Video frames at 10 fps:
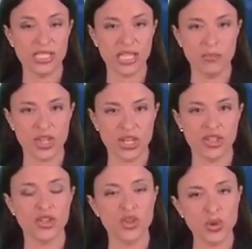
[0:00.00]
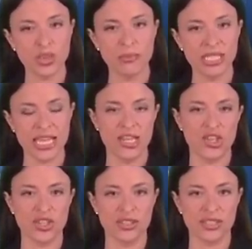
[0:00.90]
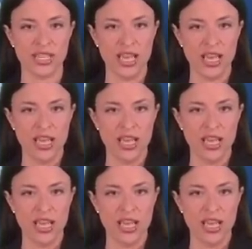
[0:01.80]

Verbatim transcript: subject to two limitations.